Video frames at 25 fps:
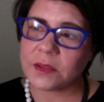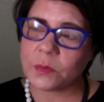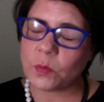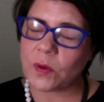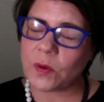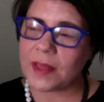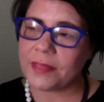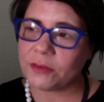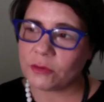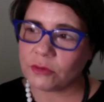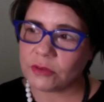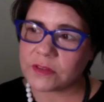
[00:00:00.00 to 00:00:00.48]
to
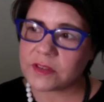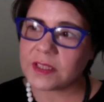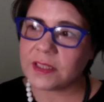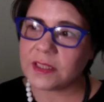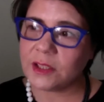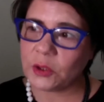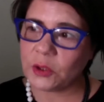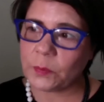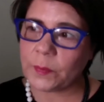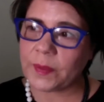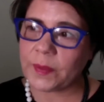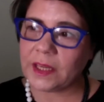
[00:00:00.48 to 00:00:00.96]
weather us a
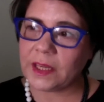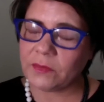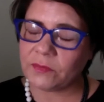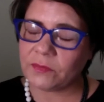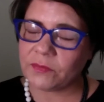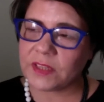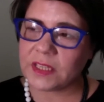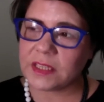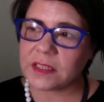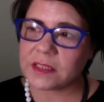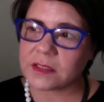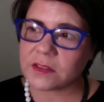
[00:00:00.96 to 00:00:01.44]
little bit
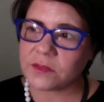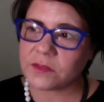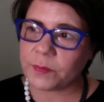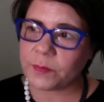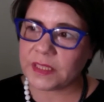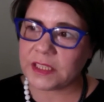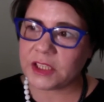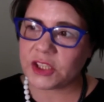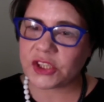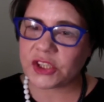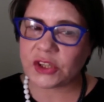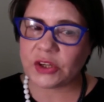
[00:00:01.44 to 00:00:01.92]
if things have
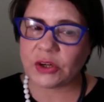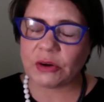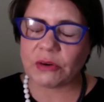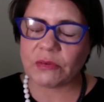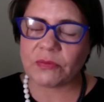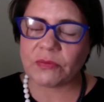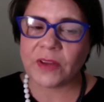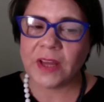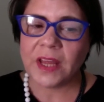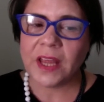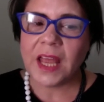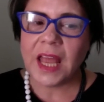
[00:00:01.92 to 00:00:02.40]
been
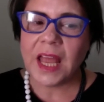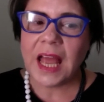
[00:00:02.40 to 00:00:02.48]
tough.